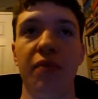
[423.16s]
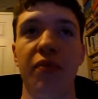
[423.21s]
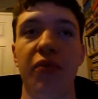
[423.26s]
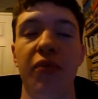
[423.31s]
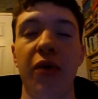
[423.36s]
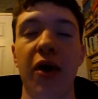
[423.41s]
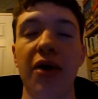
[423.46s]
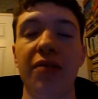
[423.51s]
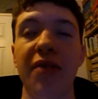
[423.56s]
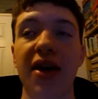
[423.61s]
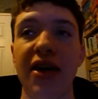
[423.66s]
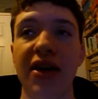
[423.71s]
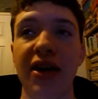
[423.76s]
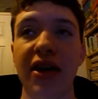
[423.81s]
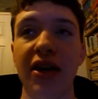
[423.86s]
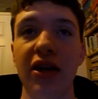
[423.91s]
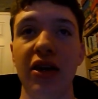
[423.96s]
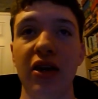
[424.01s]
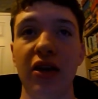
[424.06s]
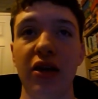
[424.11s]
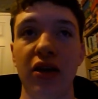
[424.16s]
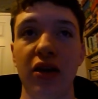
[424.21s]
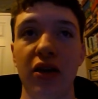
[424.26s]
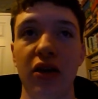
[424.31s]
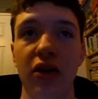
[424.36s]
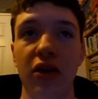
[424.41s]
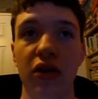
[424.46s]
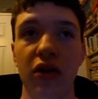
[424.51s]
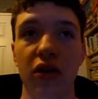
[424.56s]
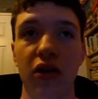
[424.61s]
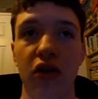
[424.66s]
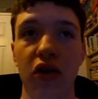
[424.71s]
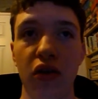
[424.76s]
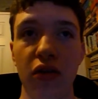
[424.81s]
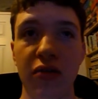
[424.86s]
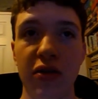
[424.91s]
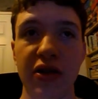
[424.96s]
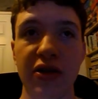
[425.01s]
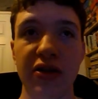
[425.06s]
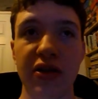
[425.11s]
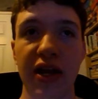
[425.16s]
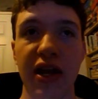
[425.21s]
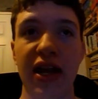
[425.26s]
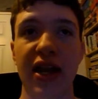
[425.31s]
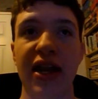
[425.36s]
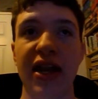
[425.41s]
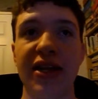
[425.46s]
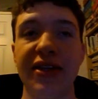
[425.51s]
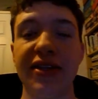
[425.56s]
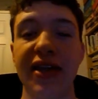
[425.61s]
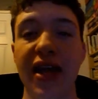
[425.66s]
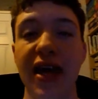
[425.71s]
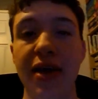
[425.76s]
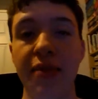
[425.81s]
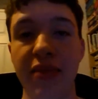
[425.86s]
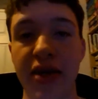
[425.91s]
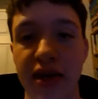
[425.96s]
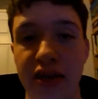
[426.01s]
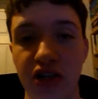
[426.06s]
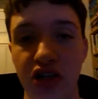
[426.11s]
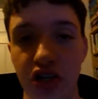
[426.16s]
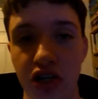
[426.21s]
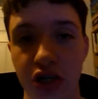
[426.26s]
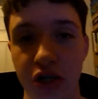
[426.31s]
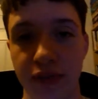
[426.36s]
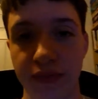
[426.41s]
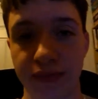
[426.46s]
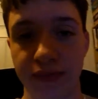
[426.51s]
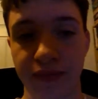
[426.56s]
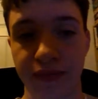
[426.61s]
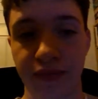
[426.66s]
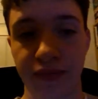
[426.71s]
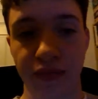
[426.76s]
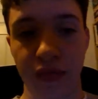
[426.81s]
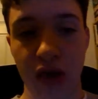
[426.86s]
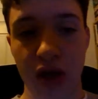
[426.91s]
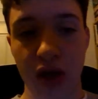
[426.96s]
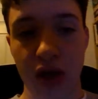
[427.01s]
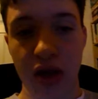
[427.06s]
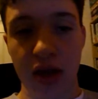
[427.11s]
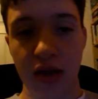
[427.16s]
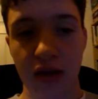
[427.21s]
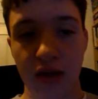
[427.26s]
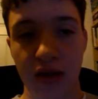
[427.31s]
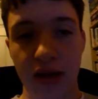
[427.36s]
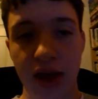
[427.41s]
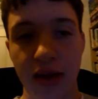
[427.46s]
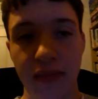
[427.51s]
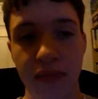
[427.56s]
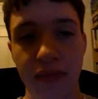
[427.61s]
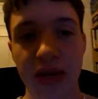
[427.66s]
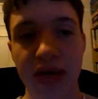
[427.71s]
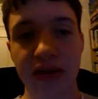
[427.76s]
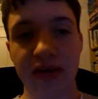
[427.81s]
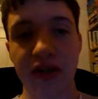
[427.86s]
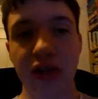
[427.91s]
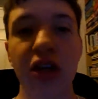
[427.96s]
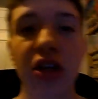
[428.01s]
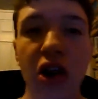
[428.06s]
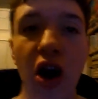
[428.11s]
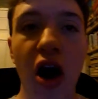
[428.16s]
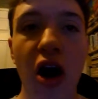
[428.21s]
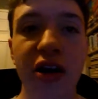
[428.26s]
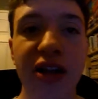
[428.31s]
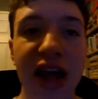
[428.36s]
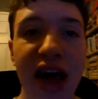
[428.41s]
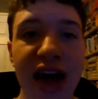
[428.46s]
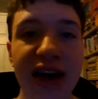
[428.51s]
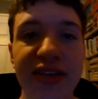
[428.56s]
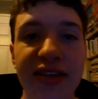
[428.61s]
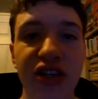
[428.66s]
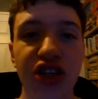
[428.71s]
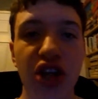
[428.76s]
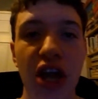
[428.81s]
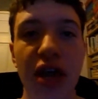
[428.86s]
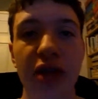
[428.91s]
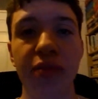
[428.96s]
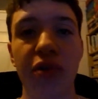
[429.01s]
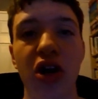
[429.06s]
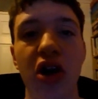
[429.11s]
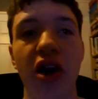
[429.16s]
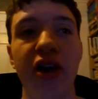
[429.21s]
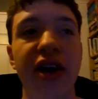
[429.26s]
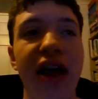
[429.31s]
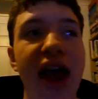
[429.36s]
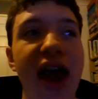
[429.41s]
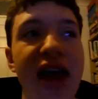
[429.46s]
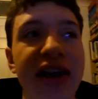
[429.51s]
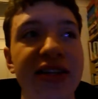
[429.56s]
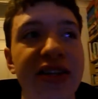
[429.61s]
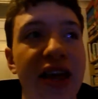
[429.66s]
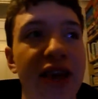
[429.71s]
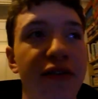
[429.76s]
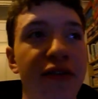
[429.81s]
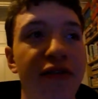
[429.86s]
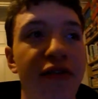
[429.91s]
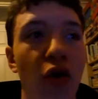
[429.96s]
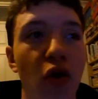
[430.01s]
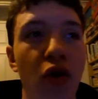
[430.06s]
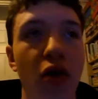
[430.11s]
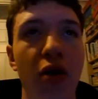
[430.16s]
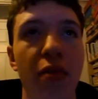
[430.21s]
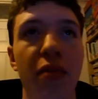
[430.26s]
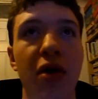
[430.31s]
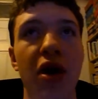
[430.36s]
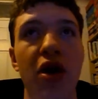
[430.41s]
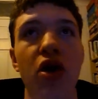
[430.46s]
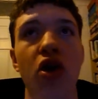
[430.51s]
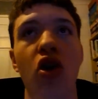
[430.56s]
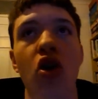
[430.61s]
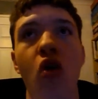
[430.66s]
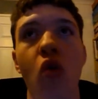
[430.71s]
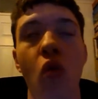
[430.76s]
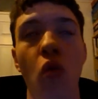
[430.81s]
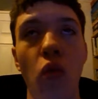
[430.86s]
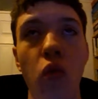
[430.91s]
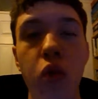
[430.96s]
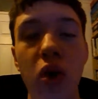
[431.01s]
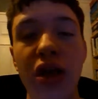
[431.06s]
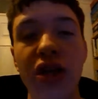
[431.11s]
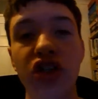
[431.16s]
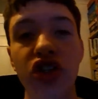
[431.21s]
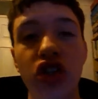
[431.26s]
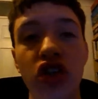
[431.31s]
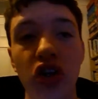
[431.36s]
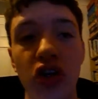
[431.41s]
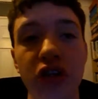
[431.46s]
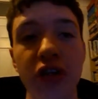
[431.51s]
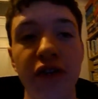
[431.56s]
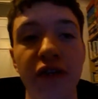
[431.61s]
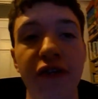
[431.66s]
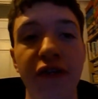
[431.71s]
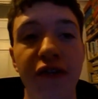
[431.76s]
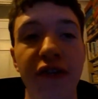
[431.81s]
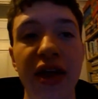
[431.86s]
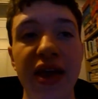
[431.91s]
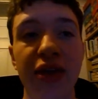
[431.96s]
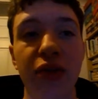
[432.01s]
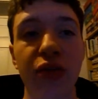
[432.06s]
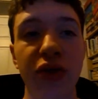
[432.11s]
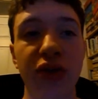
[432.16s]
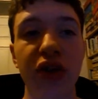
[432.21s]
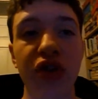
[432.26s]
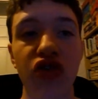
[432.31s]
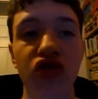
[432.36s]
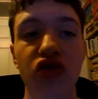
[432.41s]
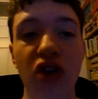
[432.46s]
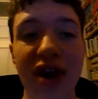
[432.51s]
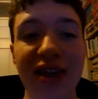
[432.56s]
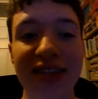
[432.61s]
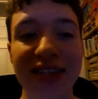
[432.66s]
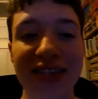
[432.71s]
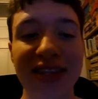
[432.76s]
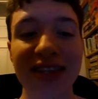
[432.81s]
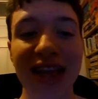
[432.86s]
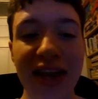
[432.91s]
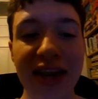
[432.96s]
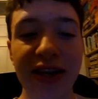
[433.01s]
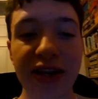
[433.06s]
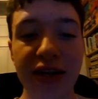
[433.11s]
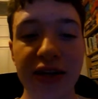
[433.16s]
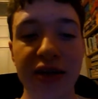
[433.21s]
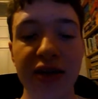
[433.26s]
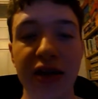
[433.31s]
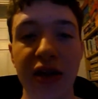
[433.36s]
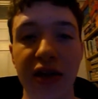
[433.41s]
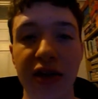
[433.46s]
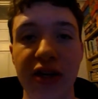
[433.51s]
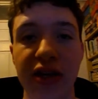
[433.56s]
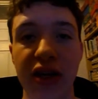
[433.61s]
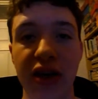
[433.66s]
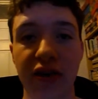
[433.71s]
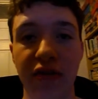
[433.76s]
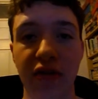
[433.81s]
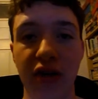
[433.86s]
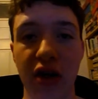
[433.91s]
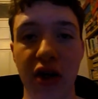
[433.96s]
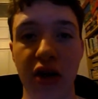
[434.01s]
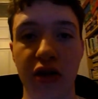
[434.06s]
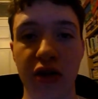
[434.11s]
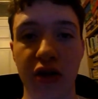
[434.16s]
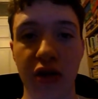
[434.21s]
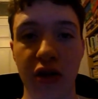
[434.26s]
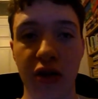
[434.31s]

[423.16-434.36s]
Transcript: By making humans in his image, that means that God has a shape, God has a form, which doesn't fit with the transcendent idea of God.